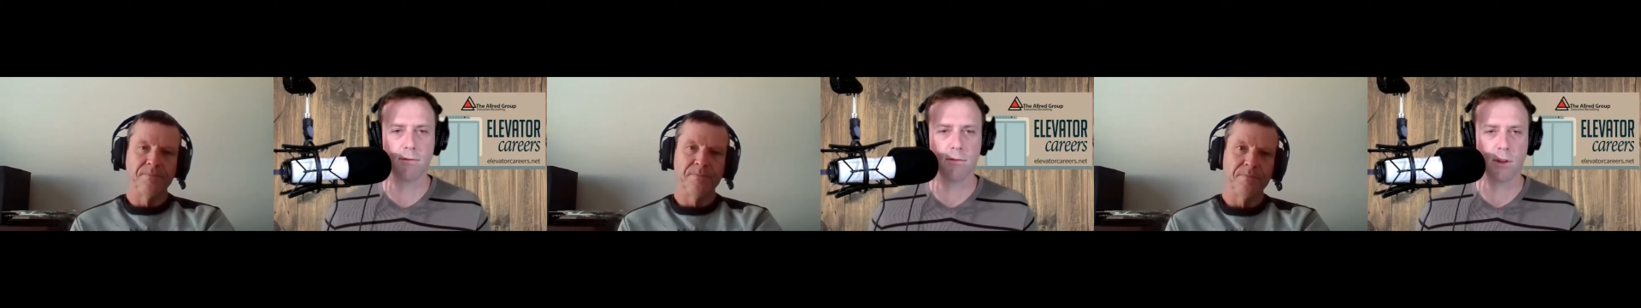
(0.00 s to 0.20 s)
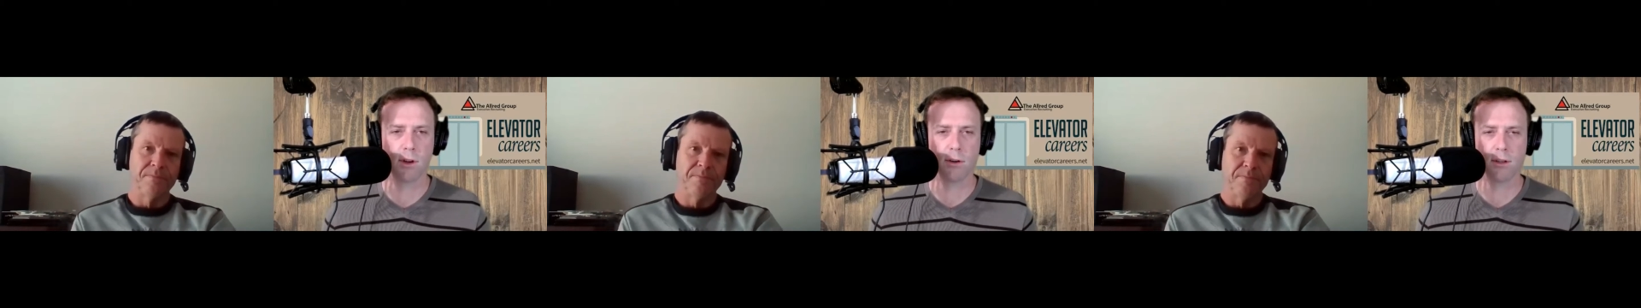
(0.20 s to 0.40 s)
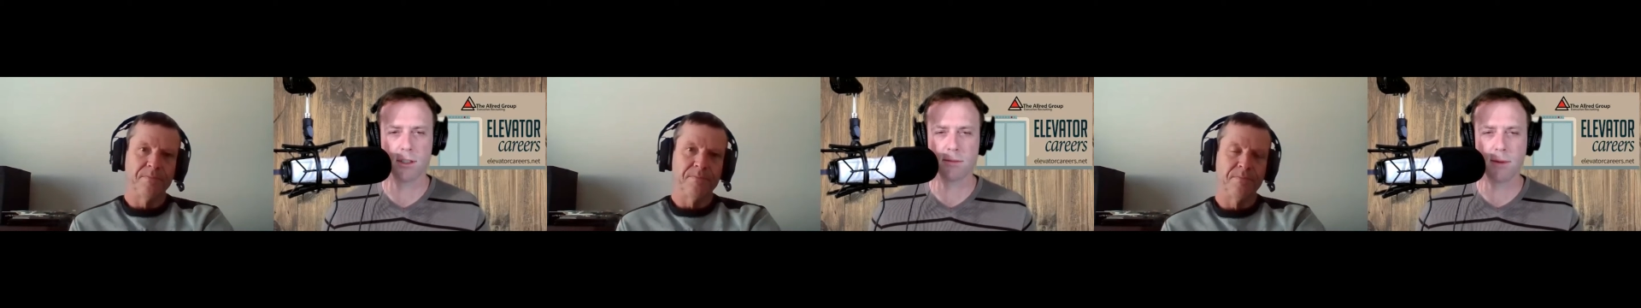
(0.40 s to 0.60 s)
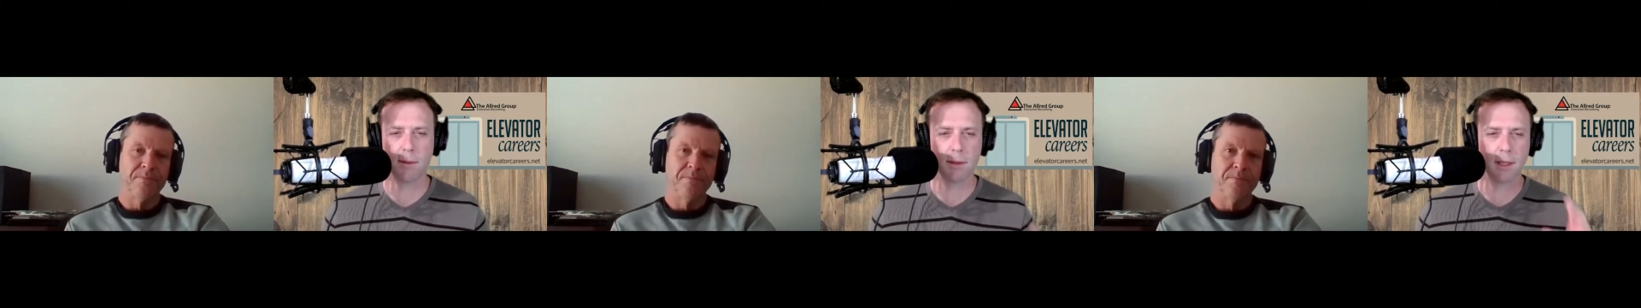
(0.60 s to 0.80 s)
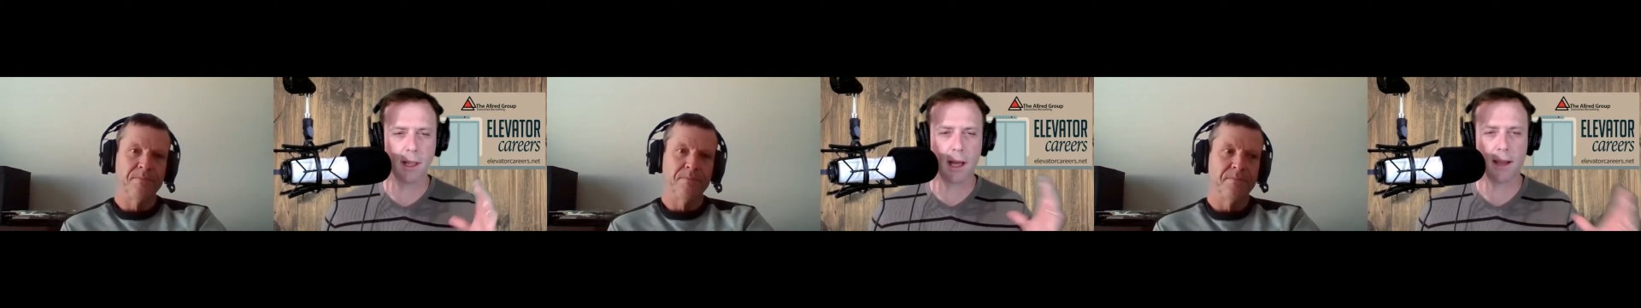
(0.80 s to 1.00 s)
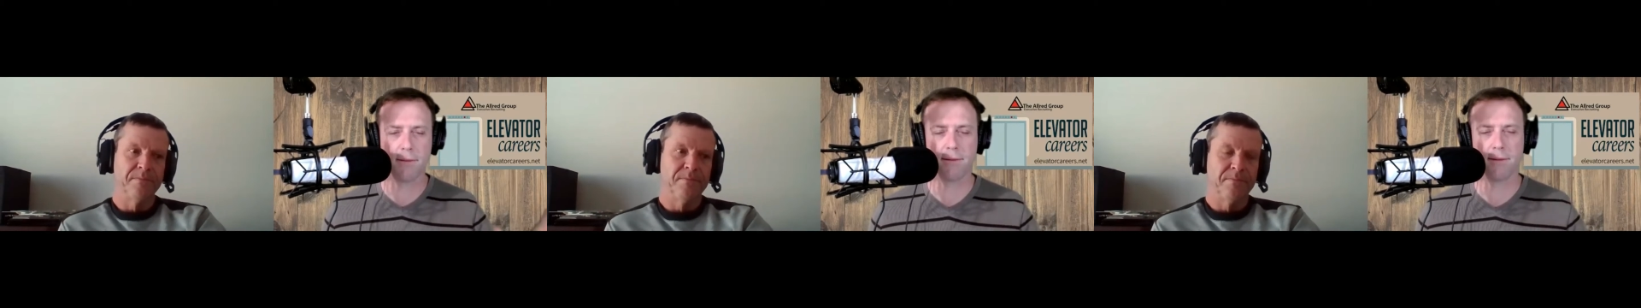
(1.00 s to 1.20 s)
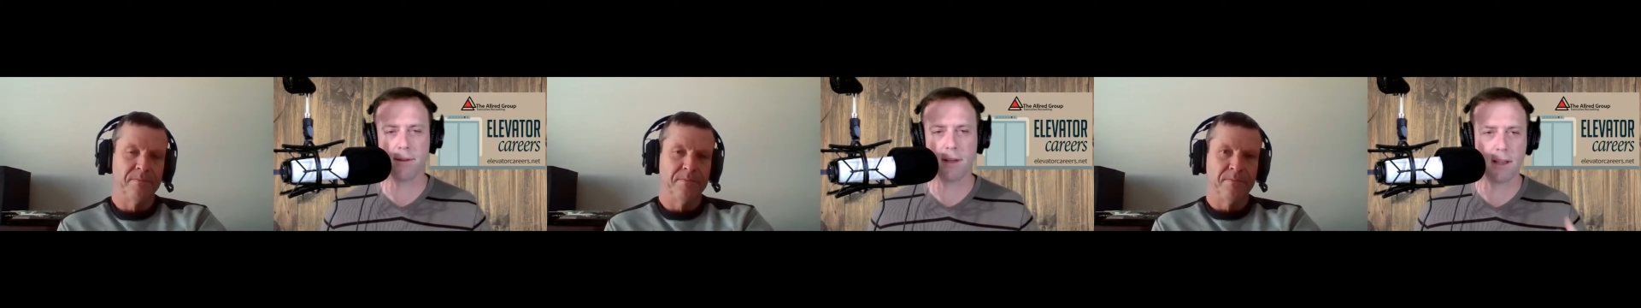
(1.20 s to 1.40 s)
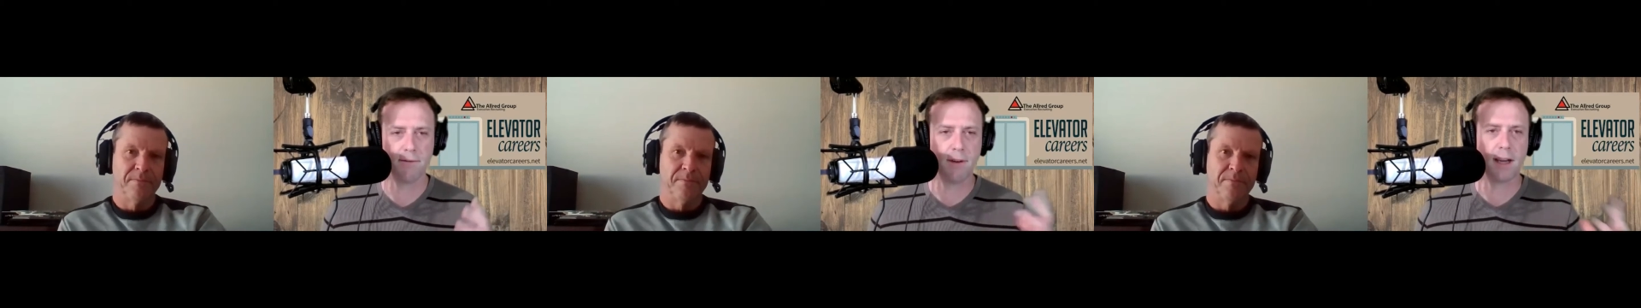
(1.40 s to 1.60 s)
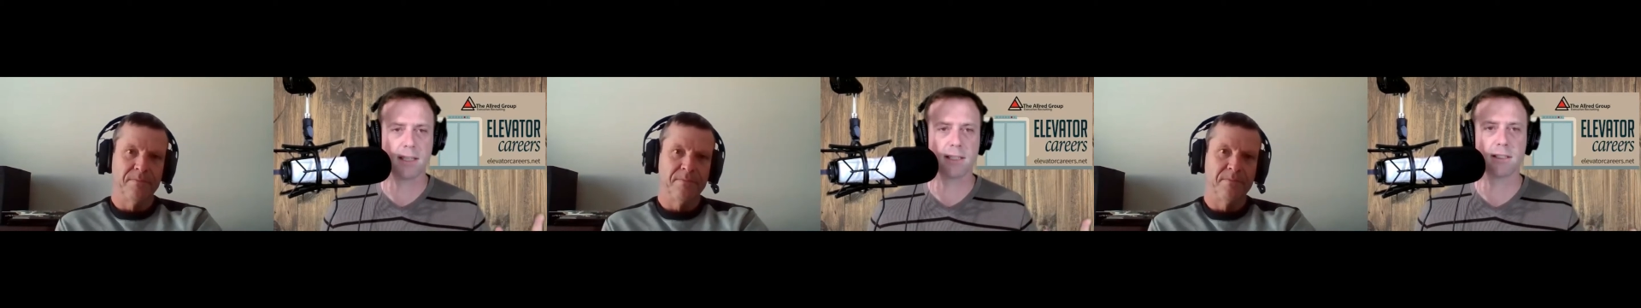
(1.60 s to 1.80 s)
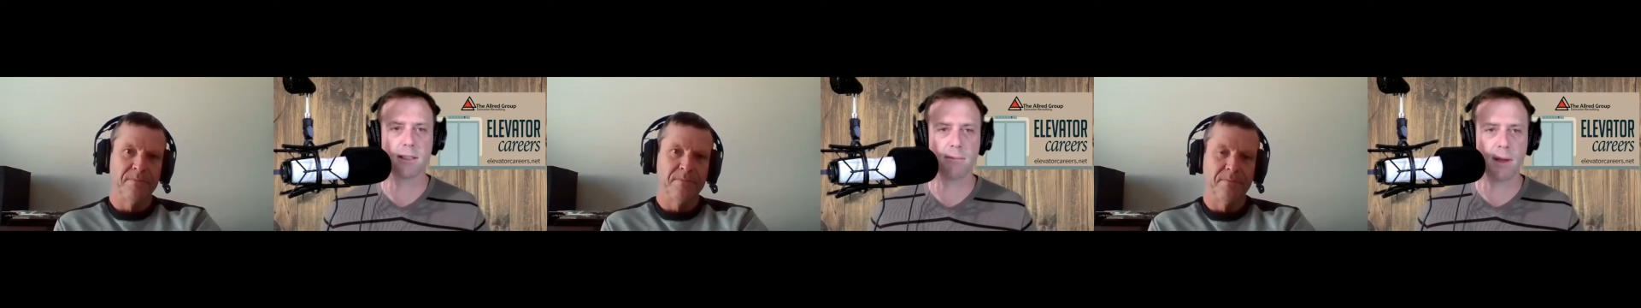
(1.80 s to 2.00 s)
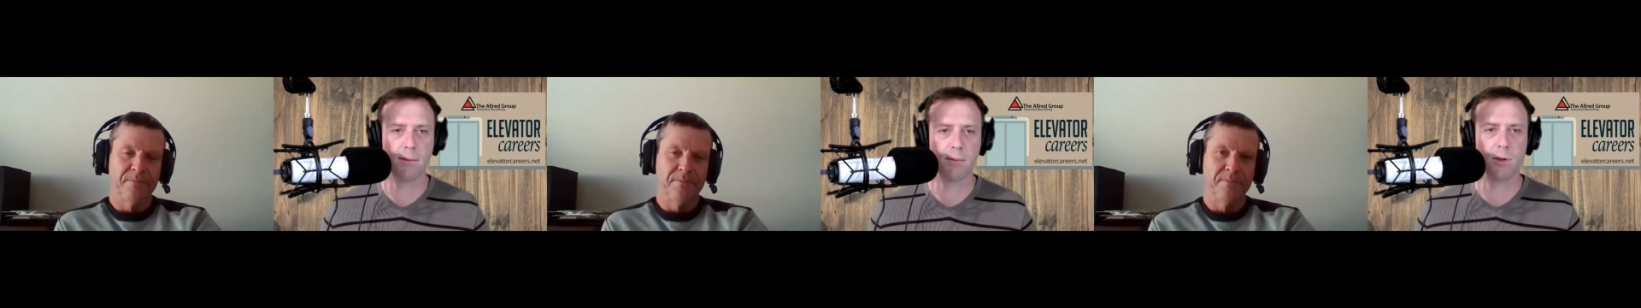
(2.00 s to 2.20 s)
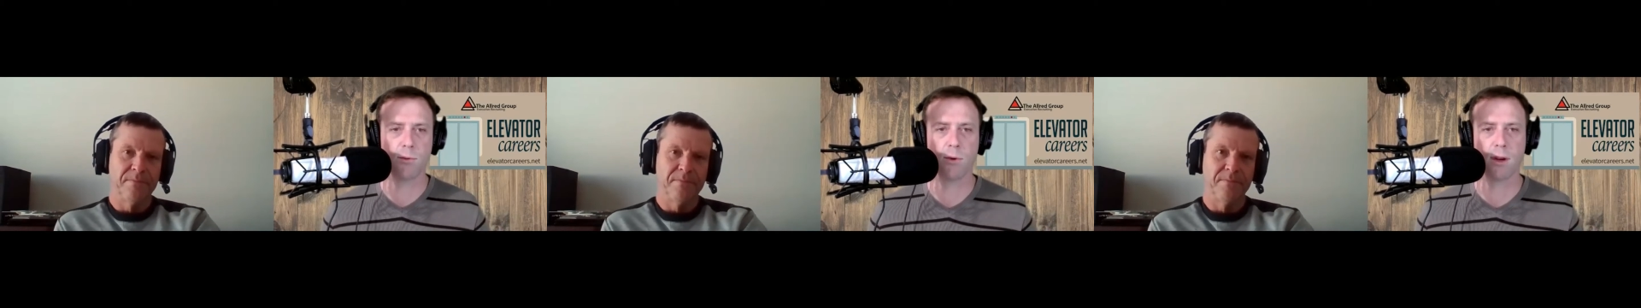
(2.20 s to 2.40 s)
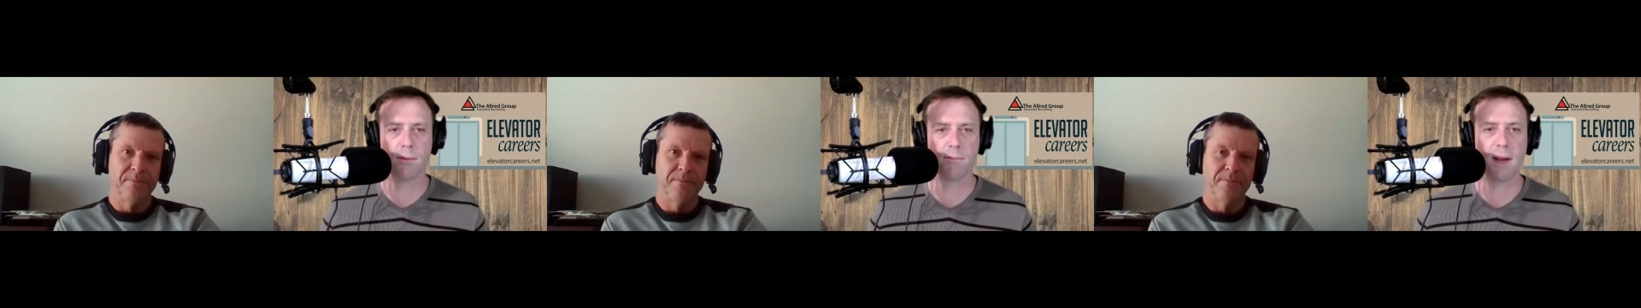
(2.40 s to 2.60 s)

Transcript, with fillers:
Speaker 1: you've learned that's maybe life advice, and maybe you'd want to